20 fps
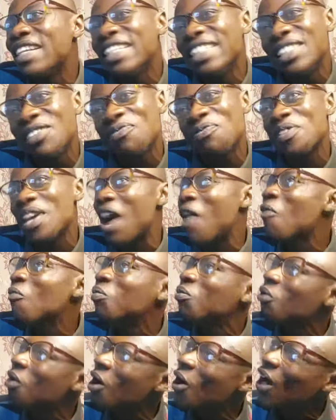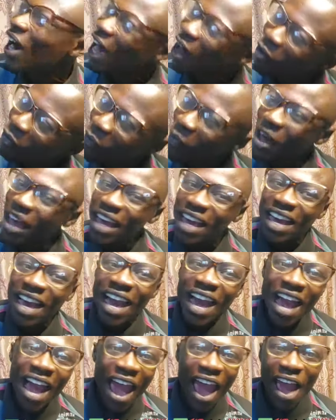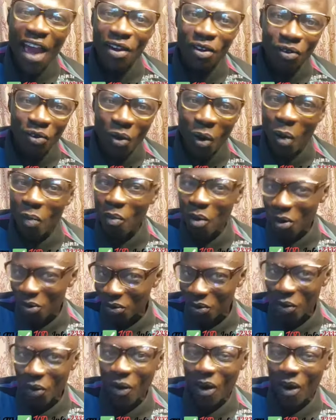we need to be out walk away and come on,